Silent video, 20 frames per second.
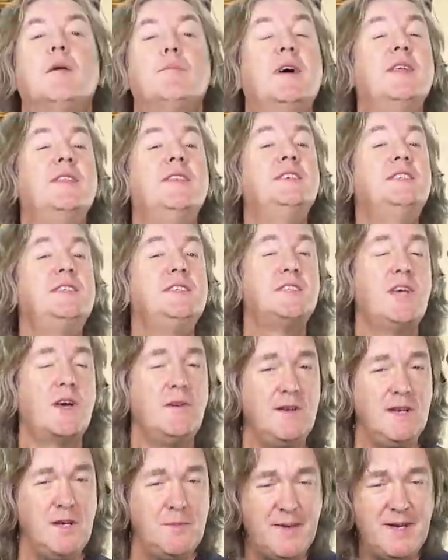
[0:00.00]
But this is
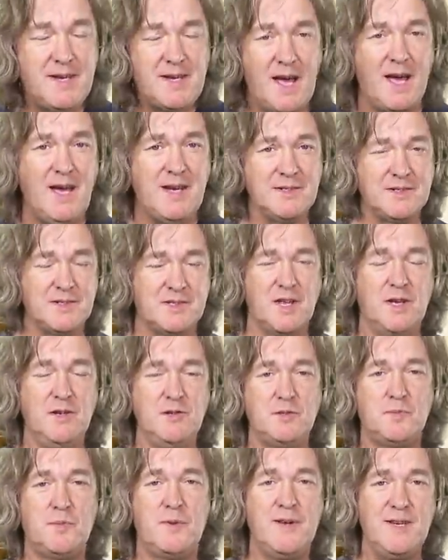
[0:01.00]
only because
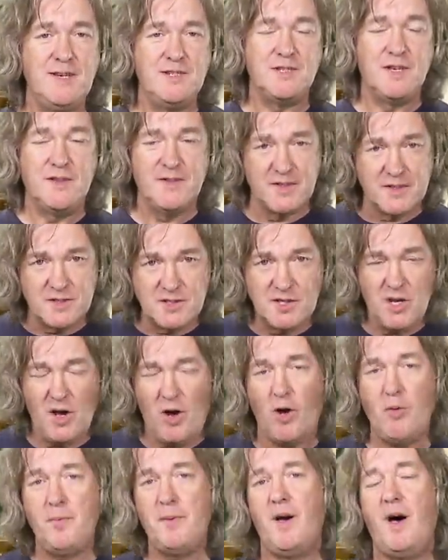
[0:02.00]
those breeds at the
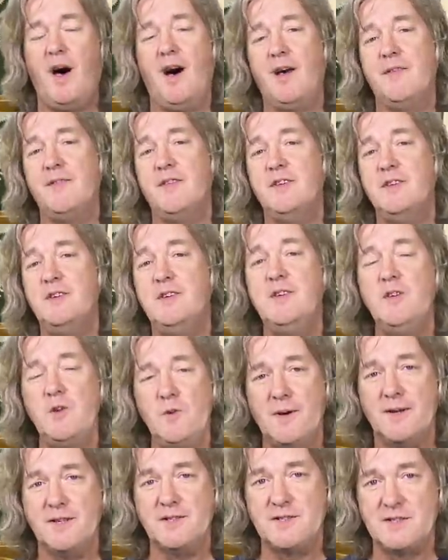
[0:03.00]
top are the
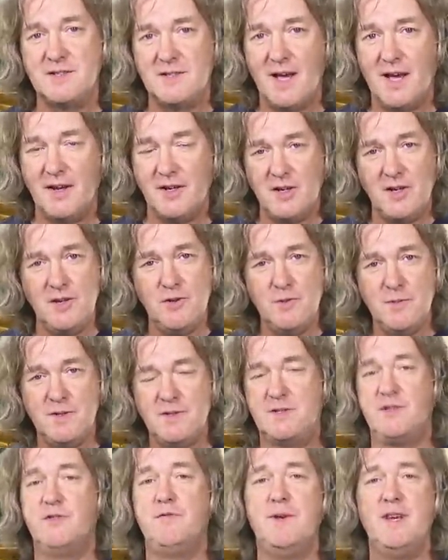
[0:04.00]
newest and
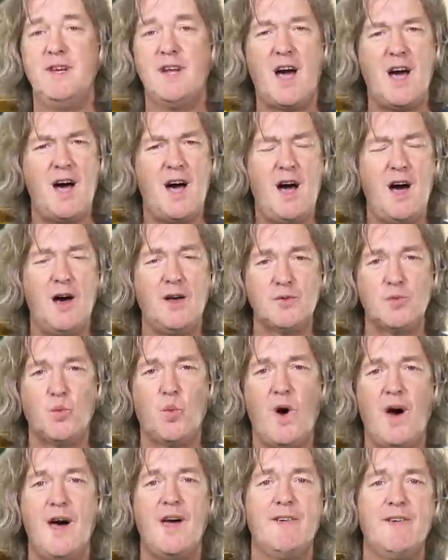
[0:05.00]
humans have been
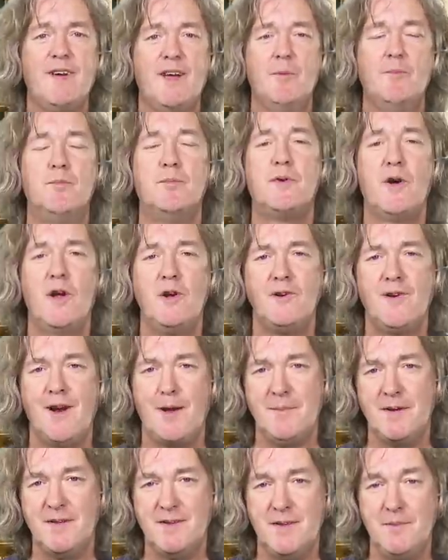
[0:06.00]
hardwiring and
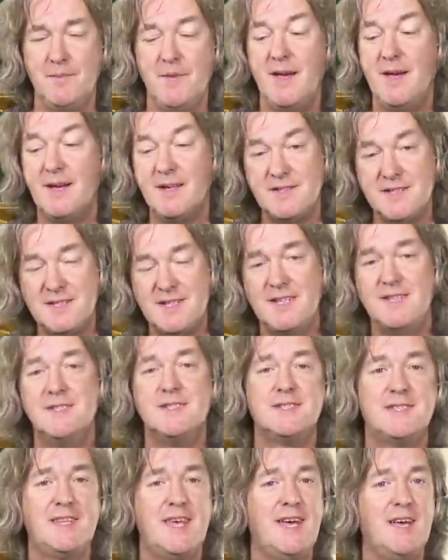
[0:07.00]
programming them
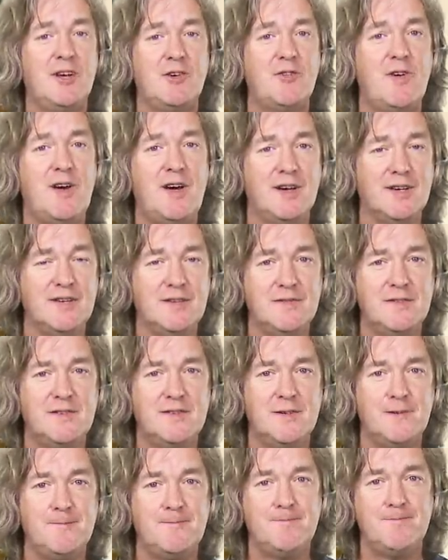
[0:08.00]
since they
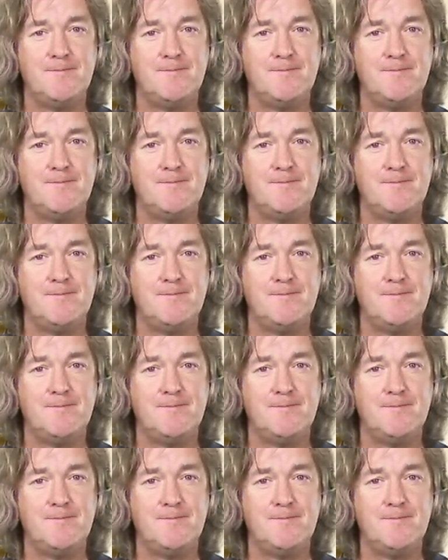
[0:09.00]
arrived.